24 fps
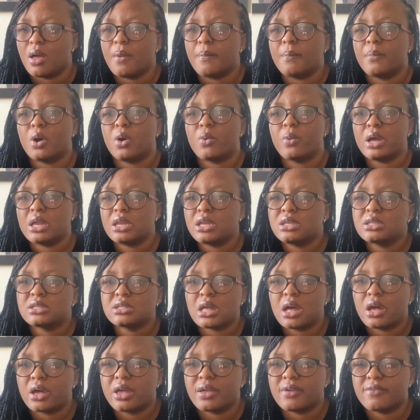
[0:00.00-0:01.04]
But when it's
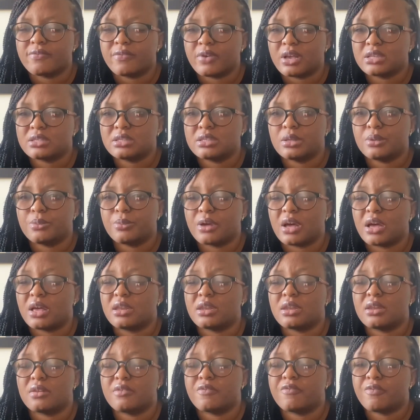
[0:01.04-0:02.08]
now invasive
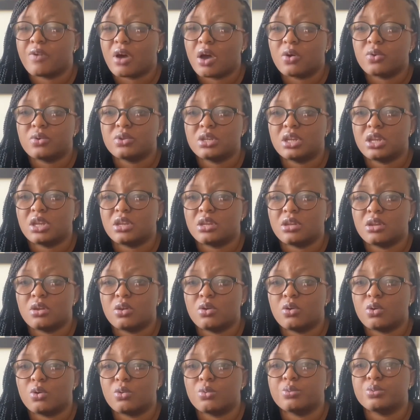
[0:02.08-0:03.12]
and found in the
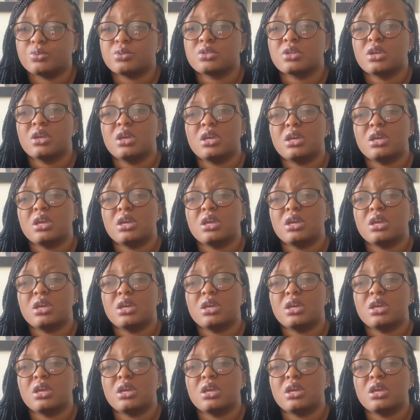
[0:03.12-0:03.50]
lobes,